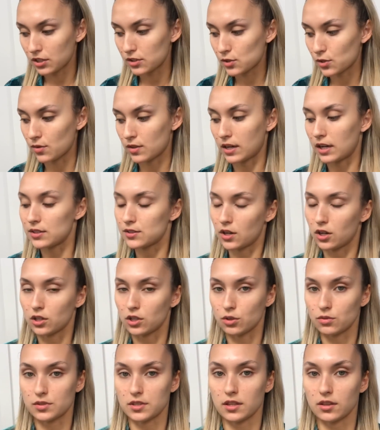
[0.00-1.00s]
So then I started
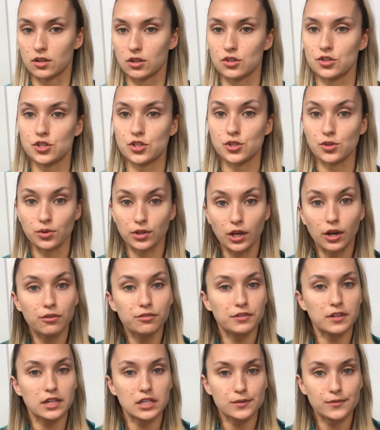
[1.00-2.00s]
using their Studio
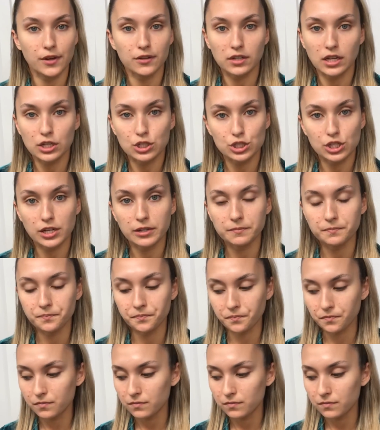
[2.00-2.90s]
Fix foundation.